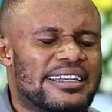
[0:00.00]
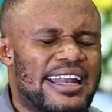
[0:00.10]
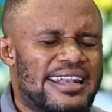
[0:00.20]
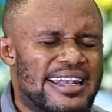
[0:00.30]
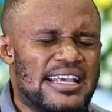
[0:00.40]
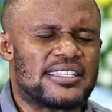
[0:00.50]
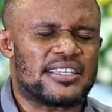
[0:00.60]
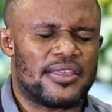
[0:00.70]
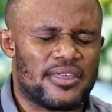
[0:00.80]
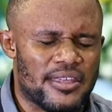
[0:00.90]
In the
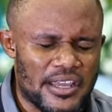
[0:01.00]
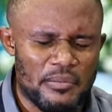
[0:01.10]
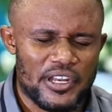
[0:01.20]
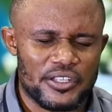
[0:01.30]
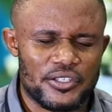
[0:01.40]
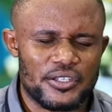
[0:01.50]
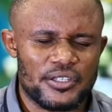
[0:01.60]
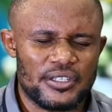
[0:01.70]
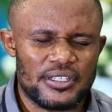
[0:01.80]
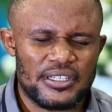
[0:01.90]
next three
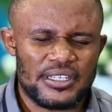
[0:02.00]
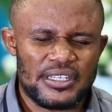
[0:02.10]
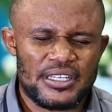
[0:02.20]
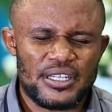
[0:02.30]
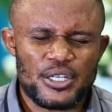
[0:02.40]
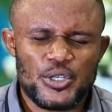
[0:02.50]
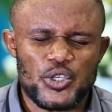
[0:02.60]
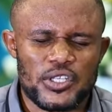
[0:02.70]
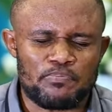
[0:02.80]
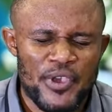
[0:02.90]
minutes,
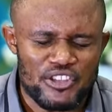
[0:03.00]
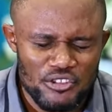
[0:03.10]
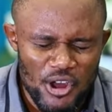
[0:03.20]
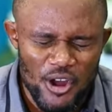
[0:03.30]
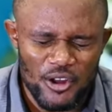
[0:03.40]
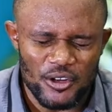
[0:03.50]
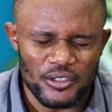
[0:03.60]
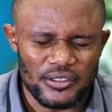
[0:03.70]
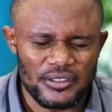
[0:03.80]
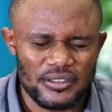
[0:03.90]
speak to
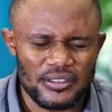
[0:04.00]
God.